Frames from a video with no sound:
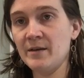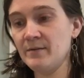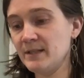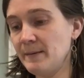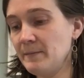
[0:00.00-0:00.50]
the
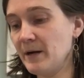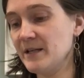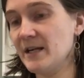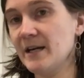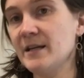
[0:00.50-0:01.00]
rest of my
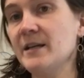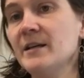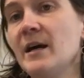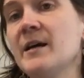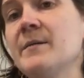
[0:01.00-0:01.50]
project.
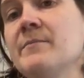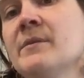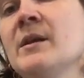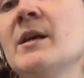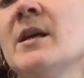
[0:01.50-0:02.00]

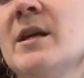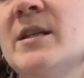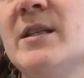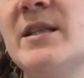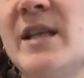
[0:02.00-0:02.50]

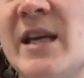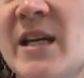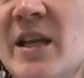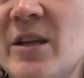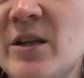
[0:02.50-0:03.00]
Just like
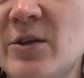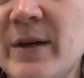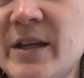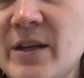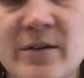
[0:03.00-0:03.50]
another little
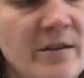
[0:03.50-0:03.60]
quick note,